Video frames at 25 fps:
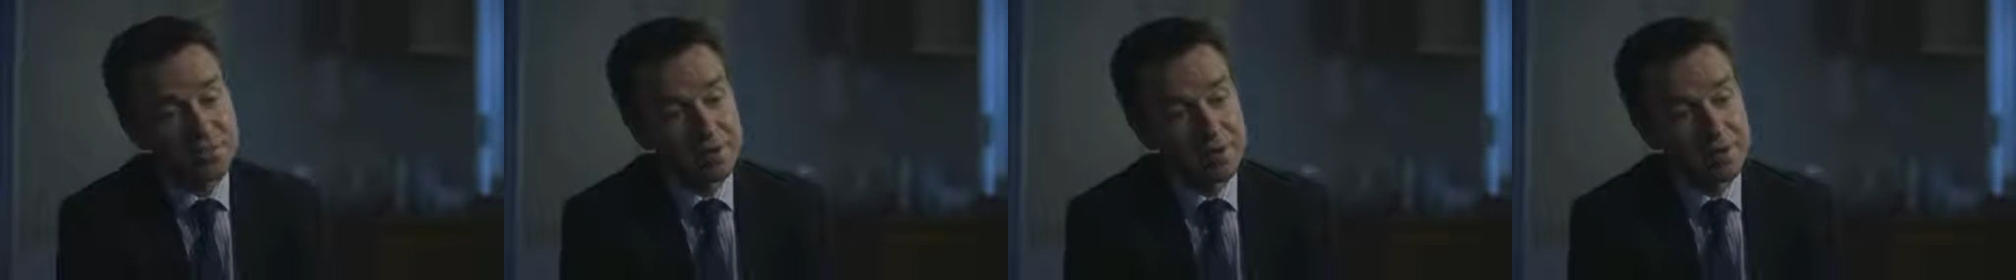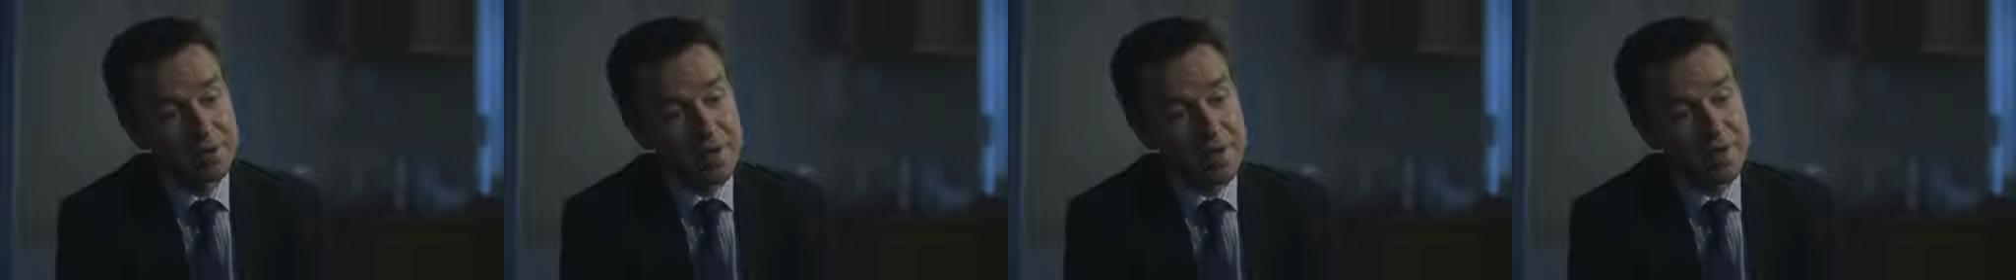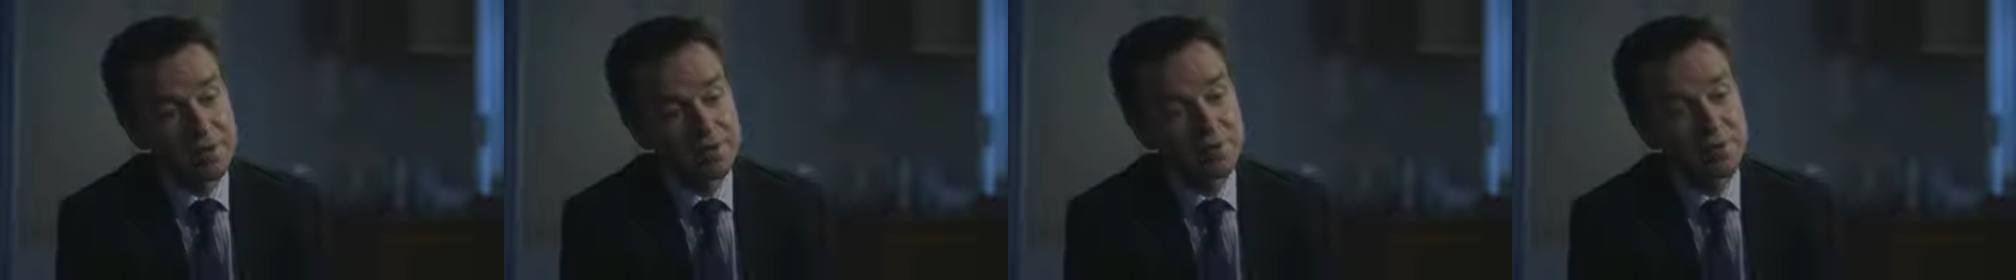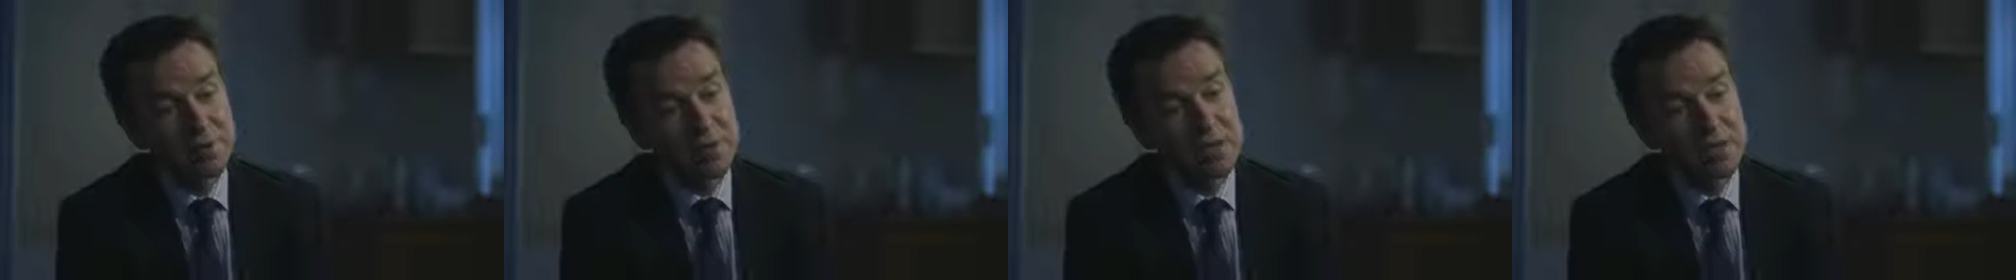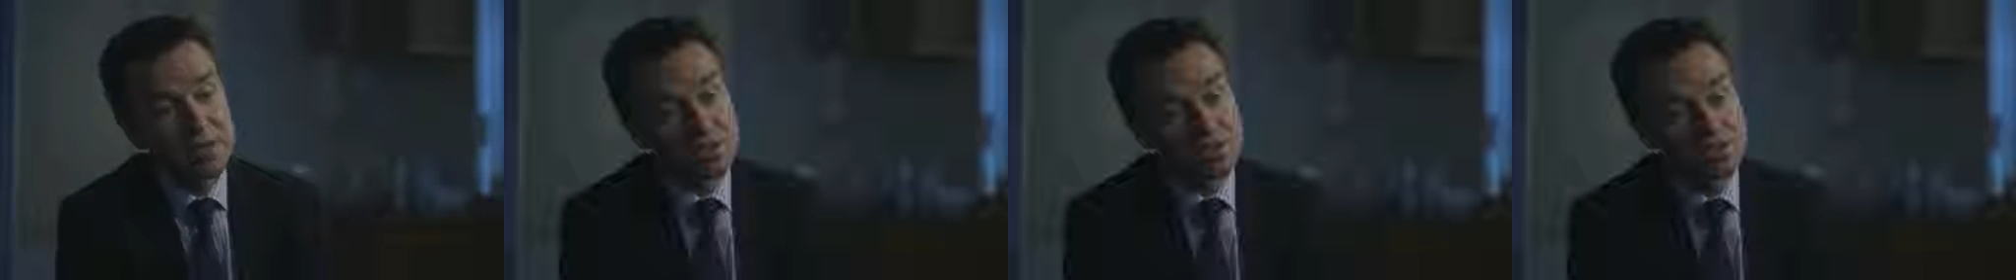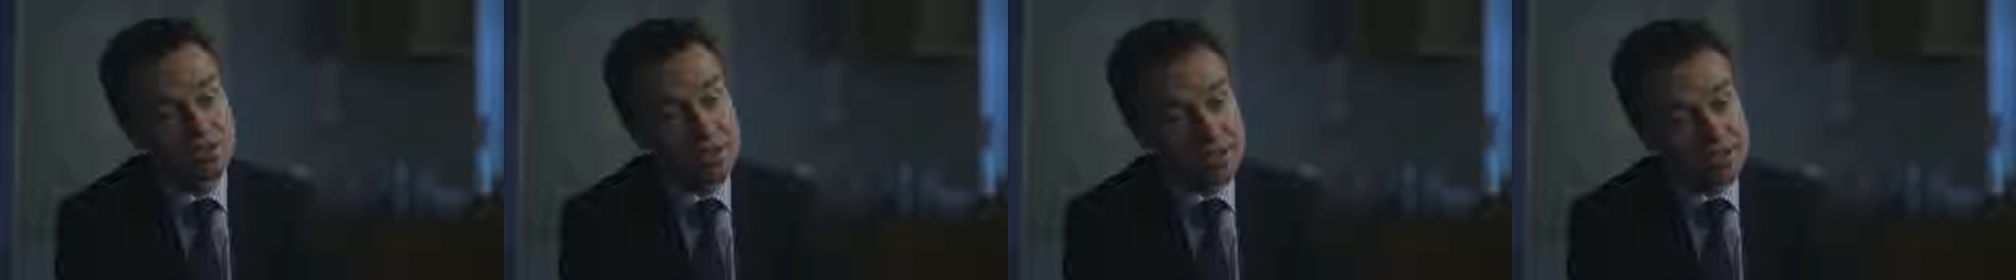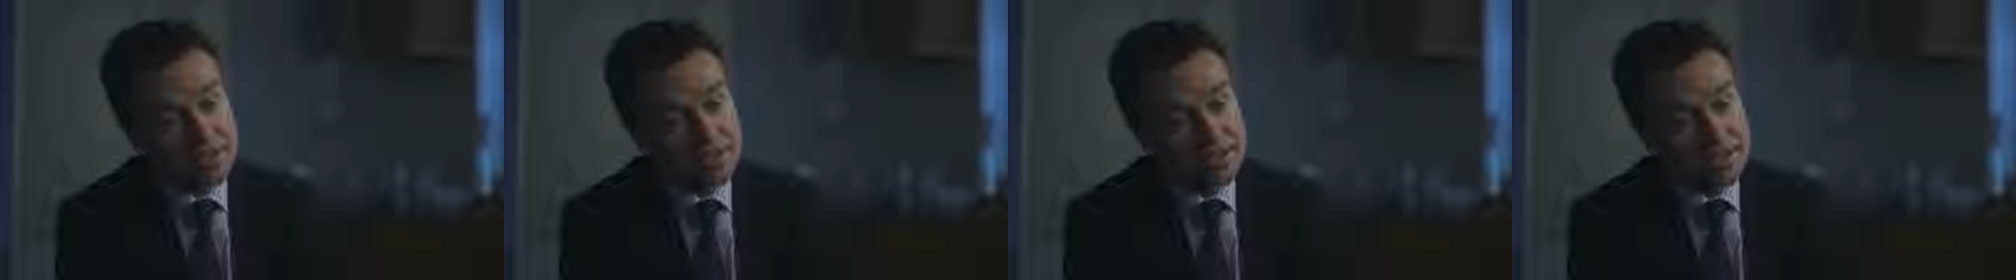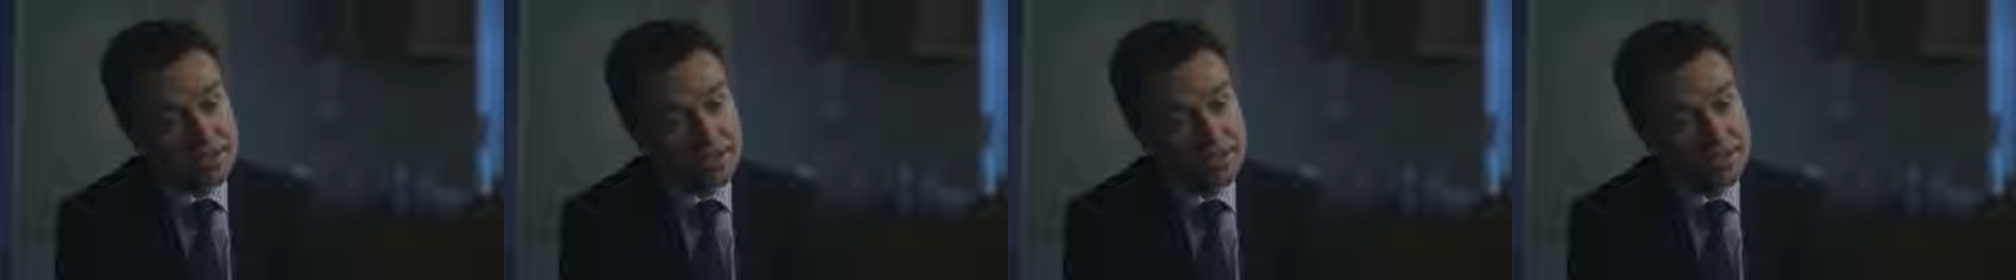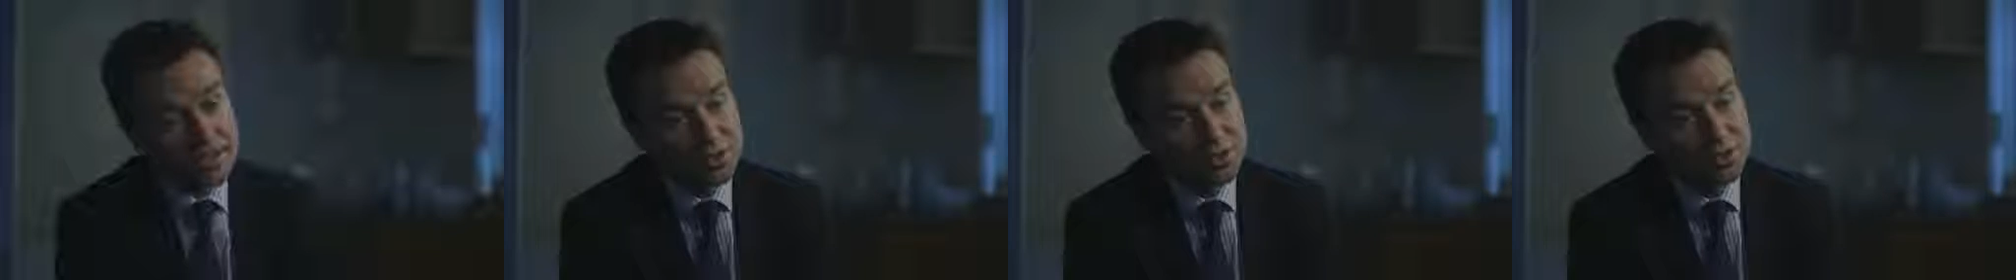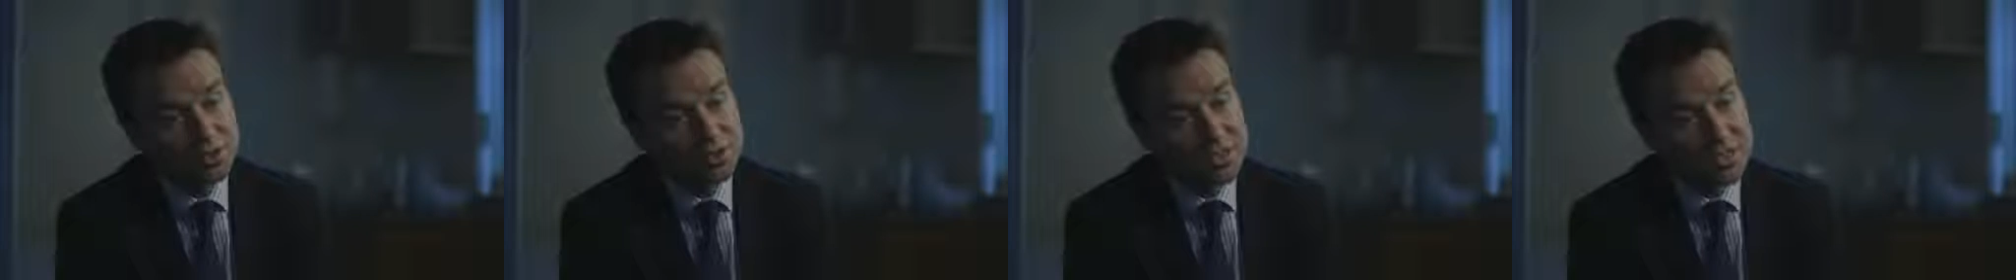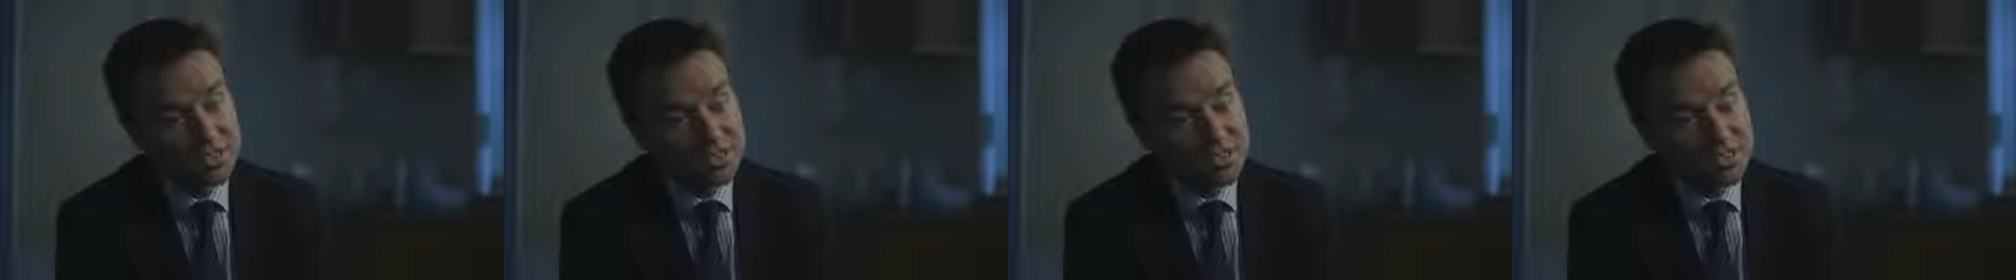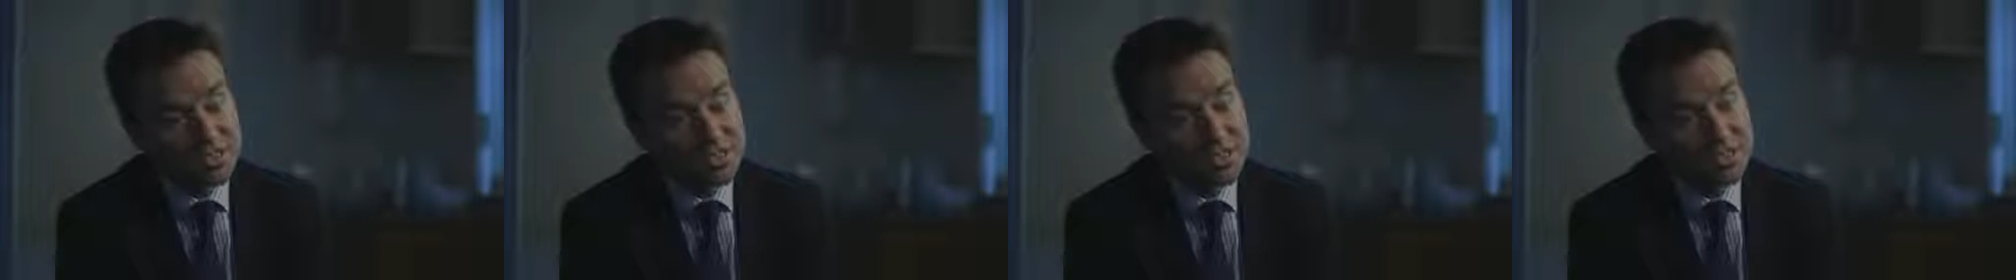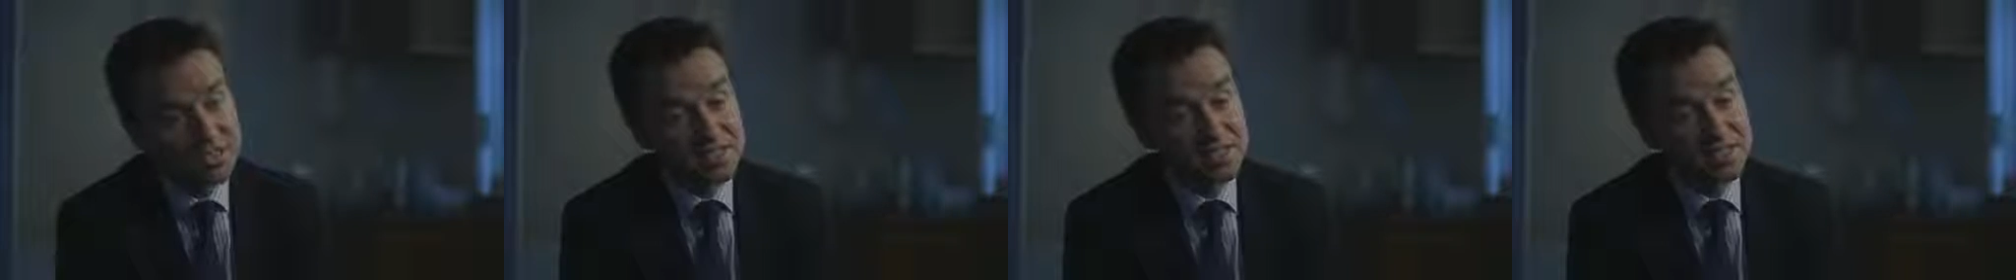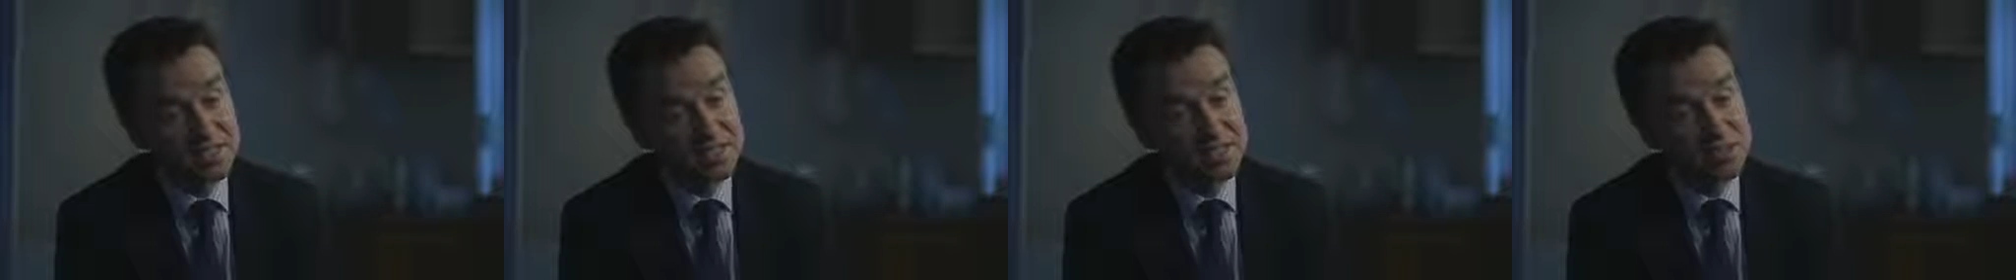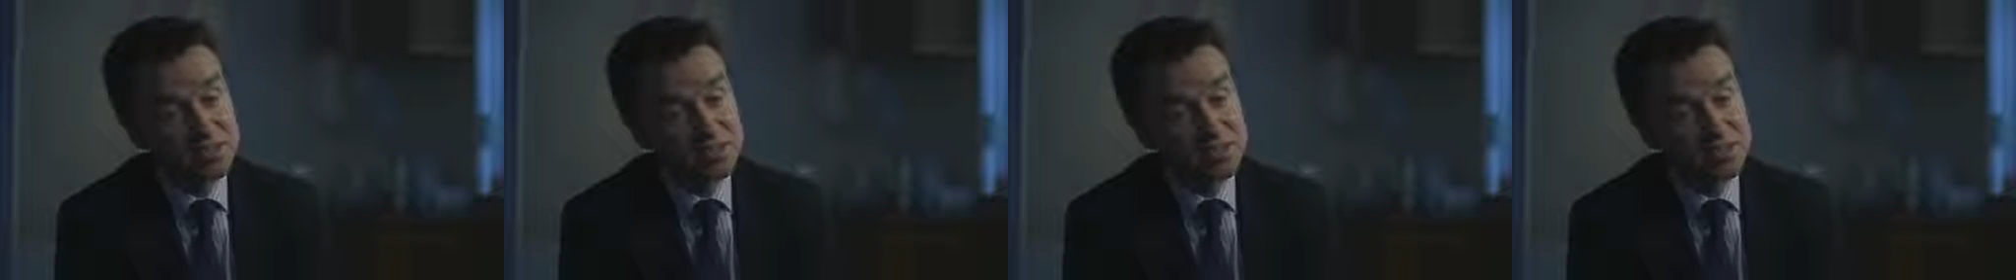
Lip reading: about how do we address the issue of resistance,